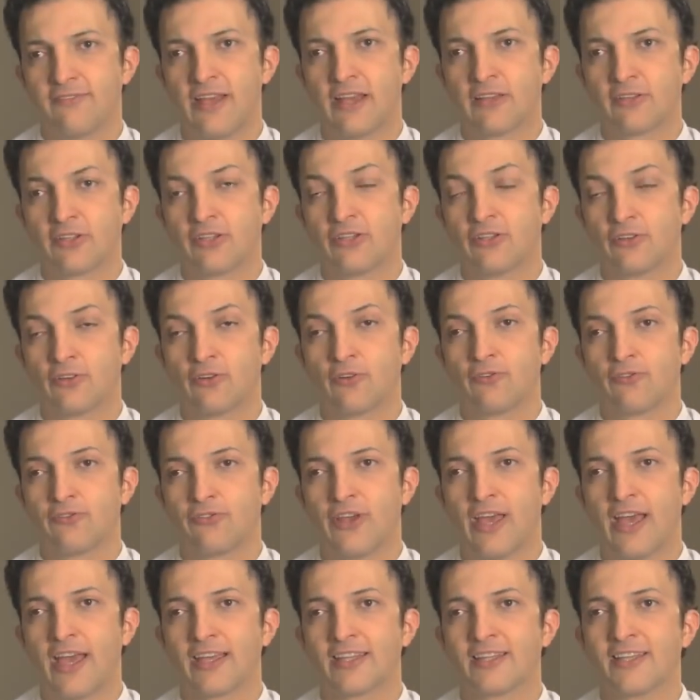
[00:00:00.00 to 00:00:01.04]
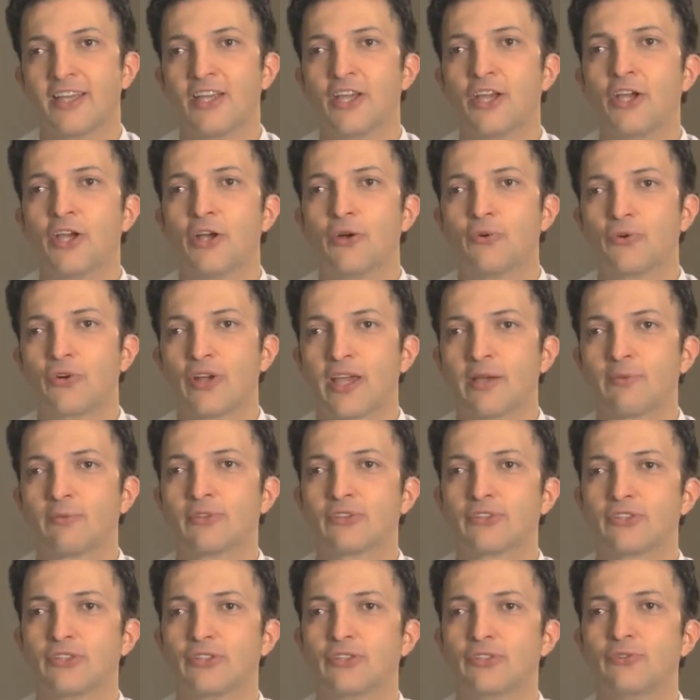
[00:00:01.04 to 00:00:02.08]
found in your own fat, we're
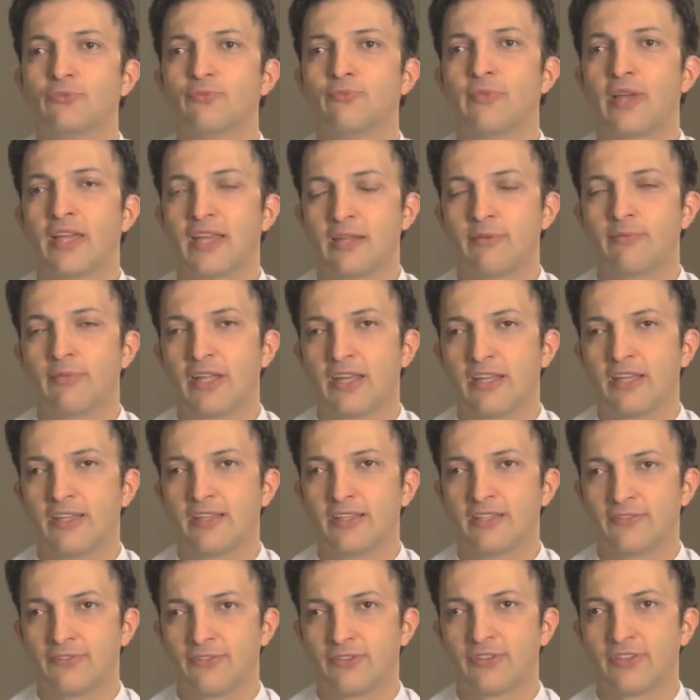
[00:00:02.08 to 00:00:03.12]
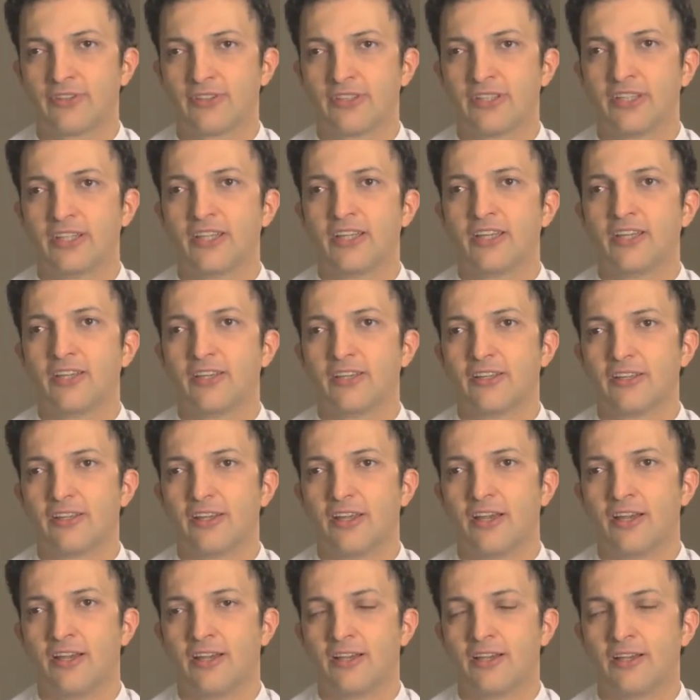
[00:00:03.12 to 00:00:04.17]
able to do many different
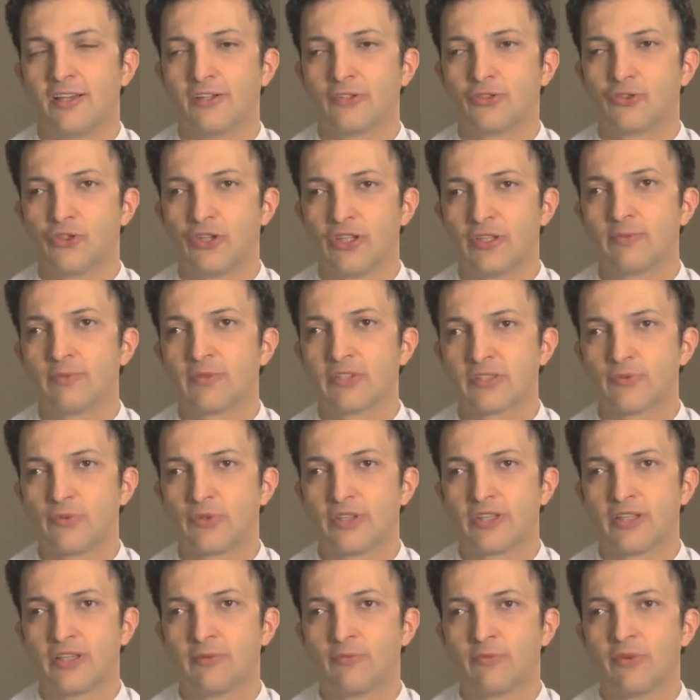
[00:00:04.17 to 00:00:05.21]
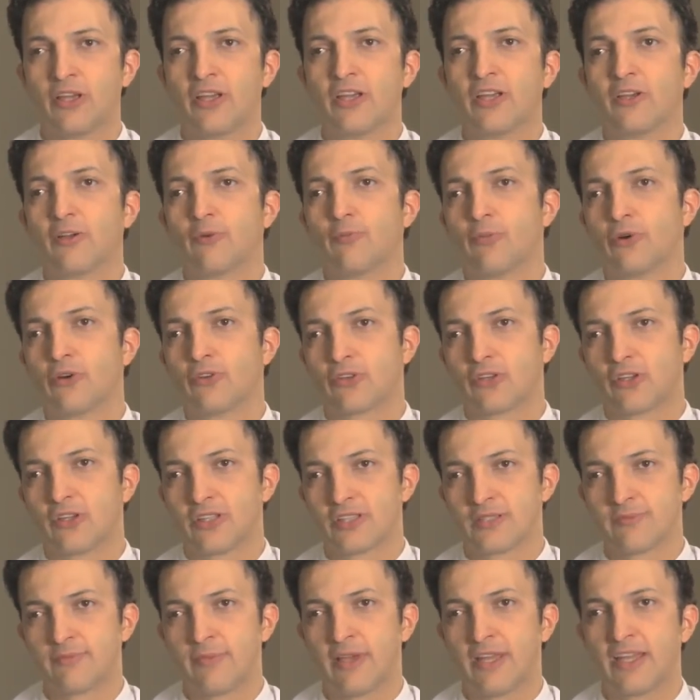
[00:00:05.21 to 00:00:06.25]
treatments with them, both
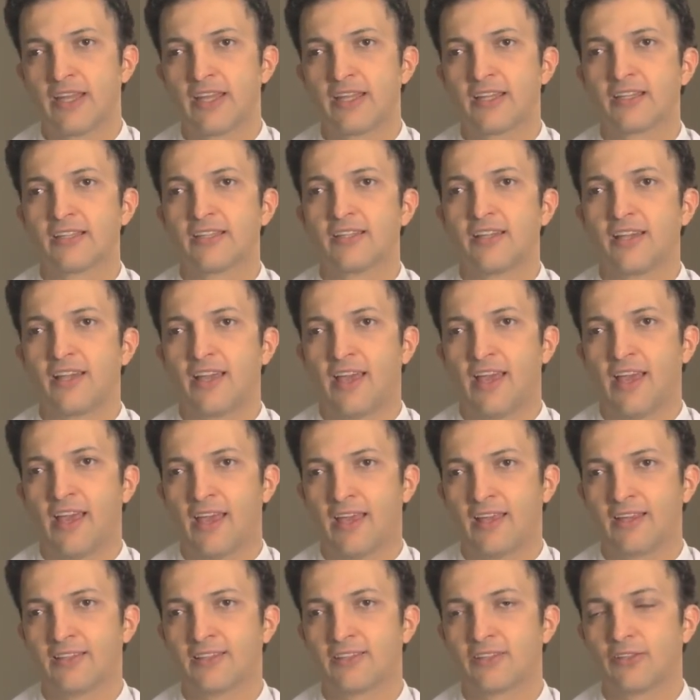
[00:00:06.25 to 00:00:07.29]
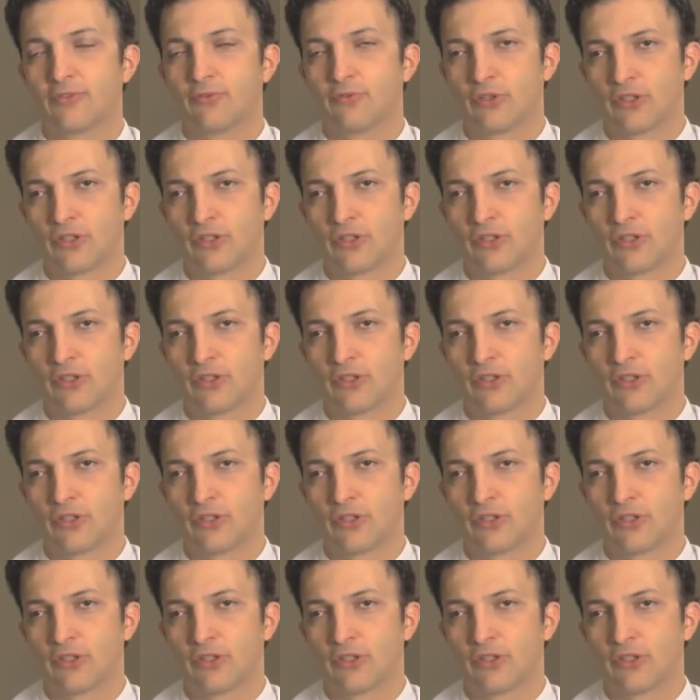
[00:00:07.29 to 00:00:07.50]
cosmetic and